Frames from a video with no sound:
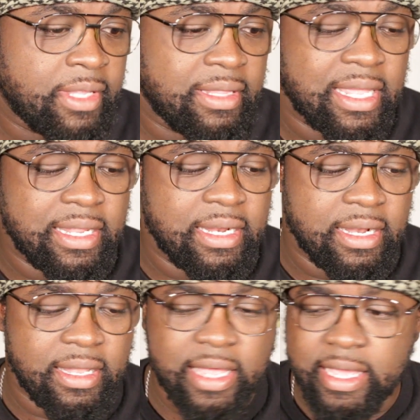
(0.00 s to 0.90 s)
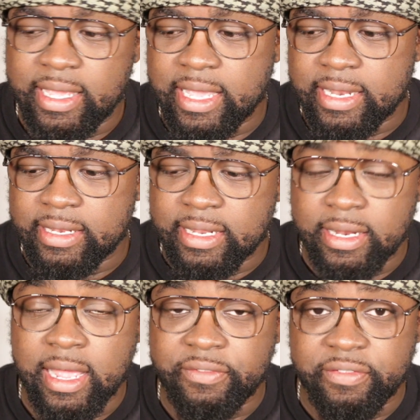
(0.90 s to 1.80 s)
they needed a light, and they
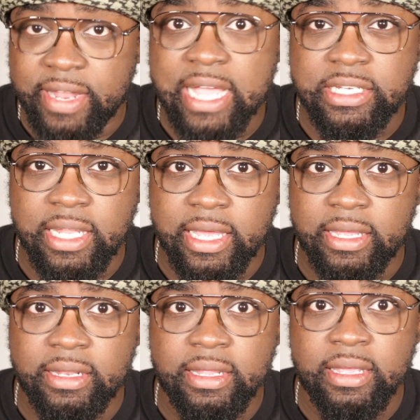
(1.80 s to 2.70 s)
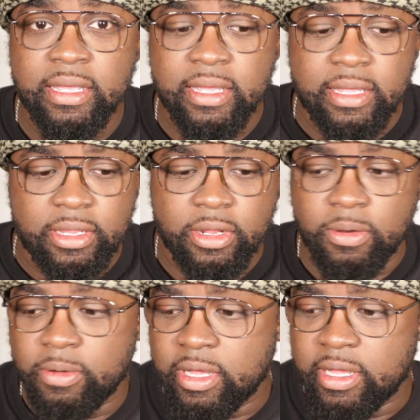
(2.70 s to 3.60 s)
didn't have a flashlight. You
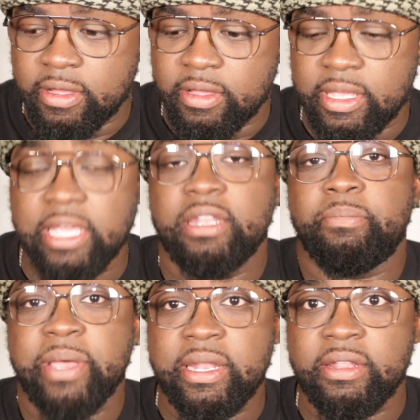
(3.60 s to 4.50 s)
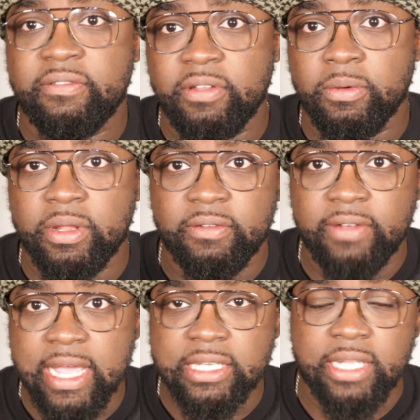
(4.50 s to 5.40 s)
know, independent float-in
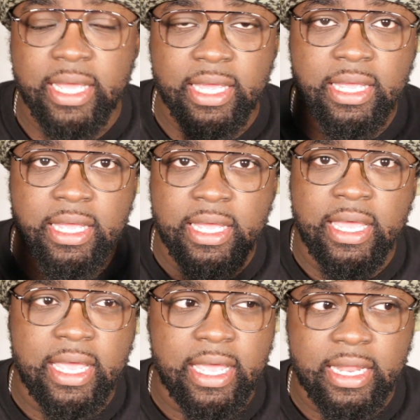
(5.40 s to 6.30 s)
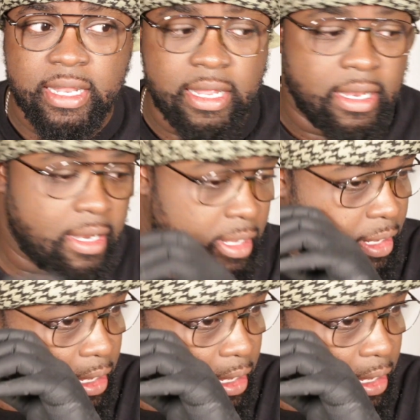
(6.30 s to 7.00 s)
flashlight, and then